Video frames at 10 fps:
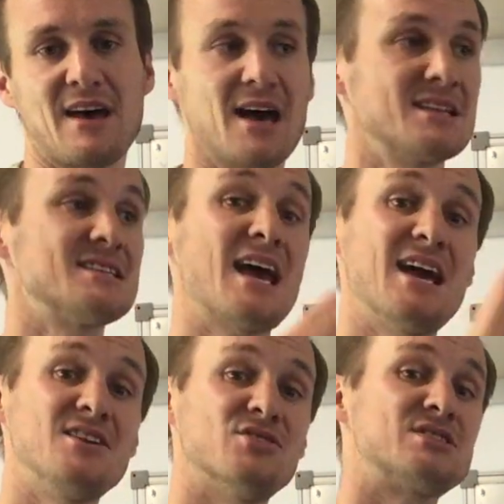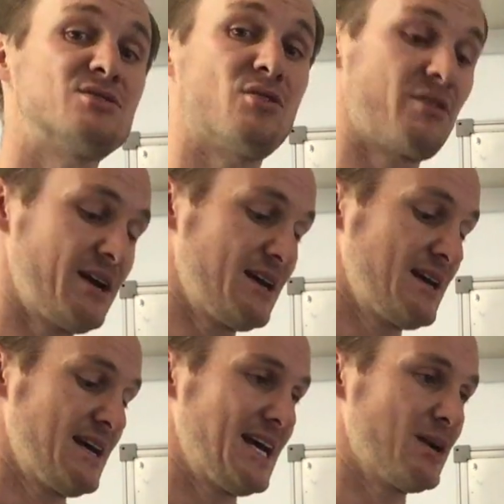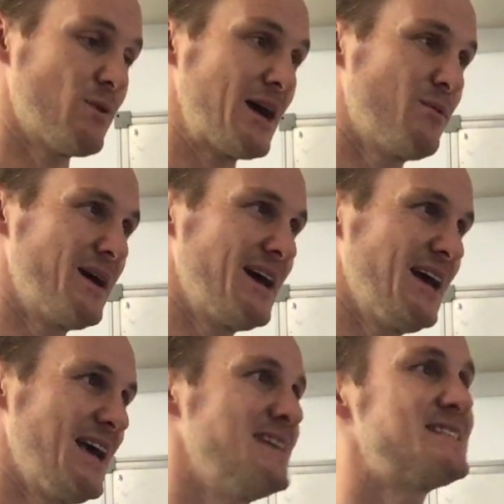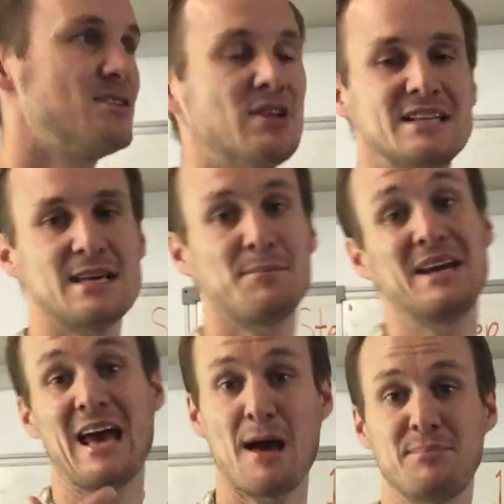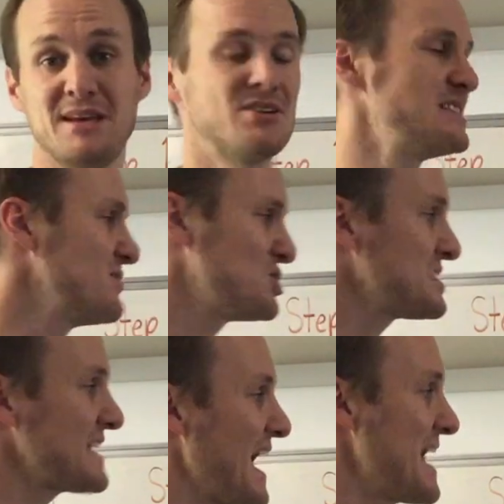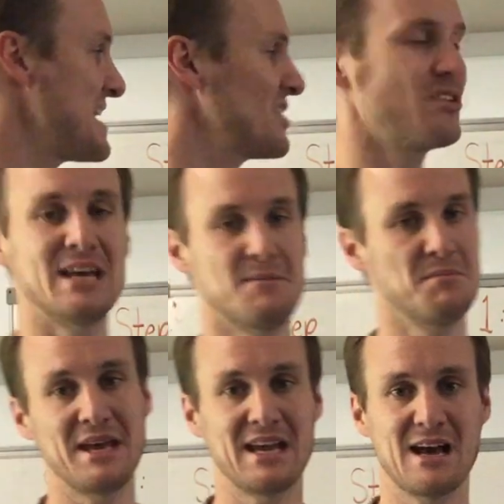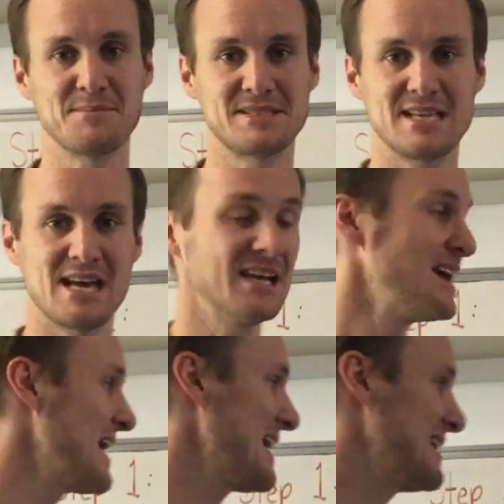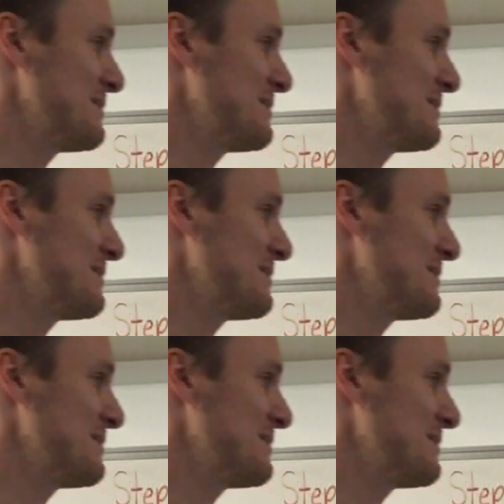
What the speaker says: that to end your story in a way where he still ends up being happy. Because if you just end it on him being upset and